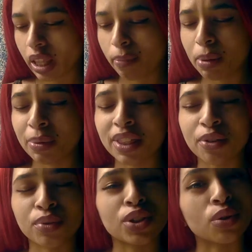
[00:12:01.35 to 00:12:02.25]
Maybe
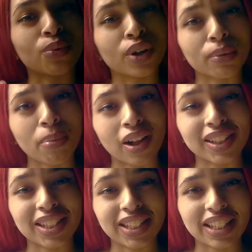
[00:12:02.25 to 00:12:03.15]
there was a work
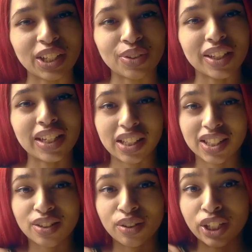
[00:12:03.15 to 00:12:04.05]
policy that you didn't
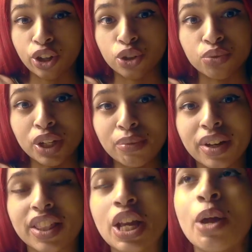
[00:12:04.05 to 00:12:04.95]
necessarily agree with,